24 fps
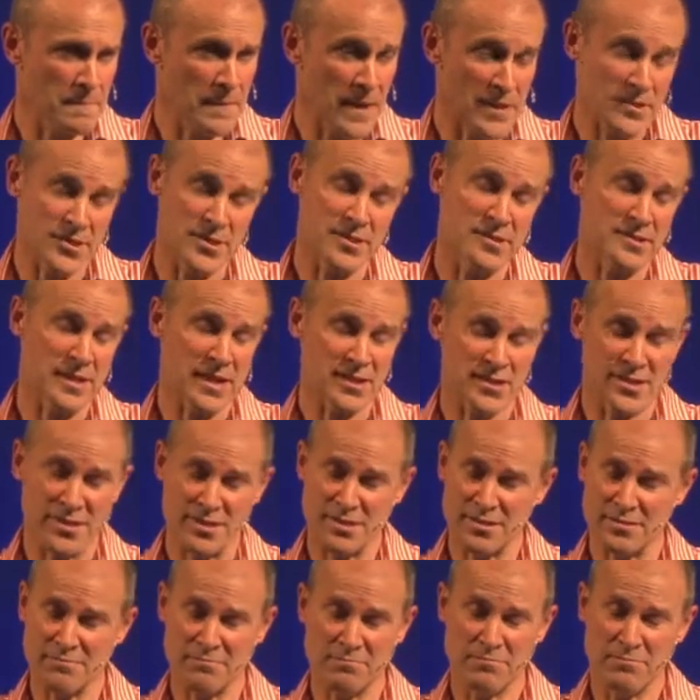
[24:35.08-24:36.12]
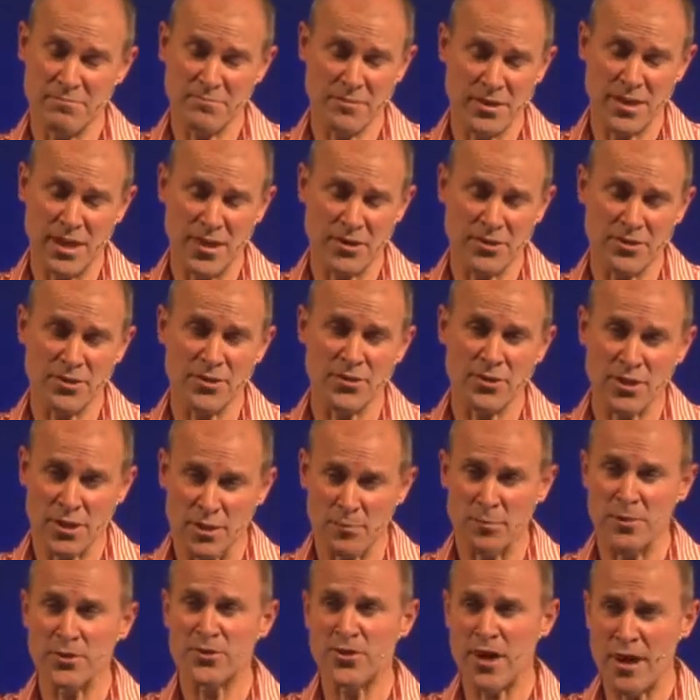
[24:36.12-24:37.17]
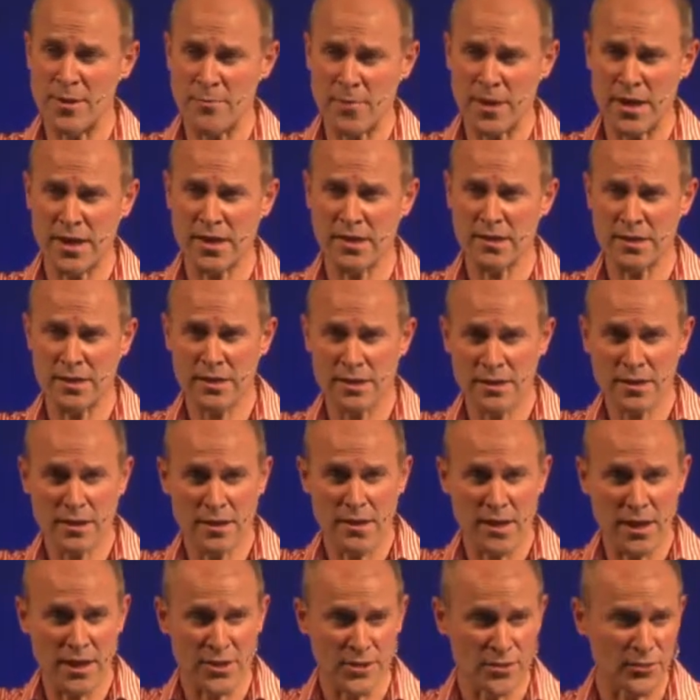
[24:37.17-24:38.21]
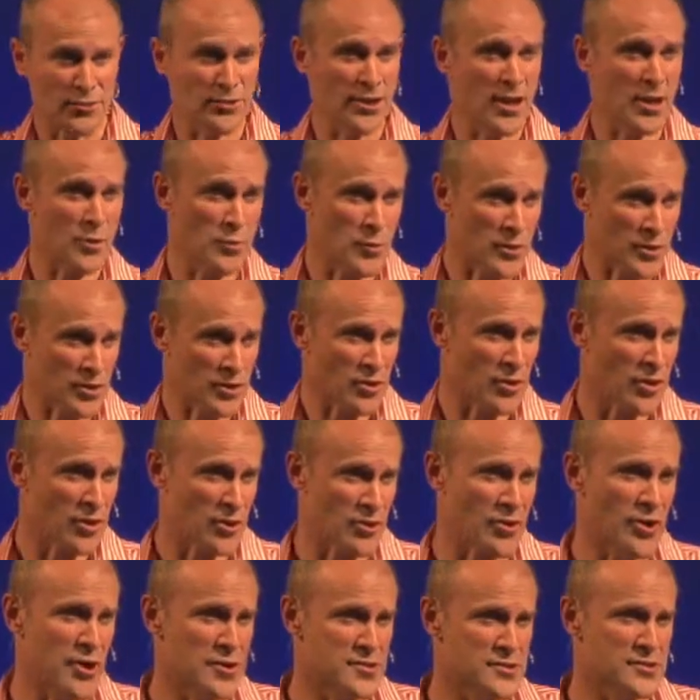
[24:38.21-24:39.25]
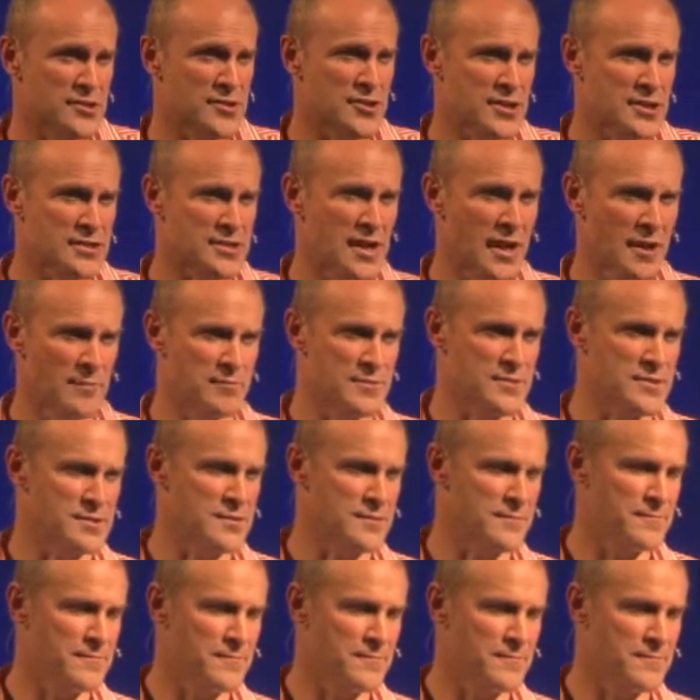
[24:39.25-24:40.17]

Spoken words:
Jesus actually, you know, you're going to betray me and you'll know when the cock crows three times.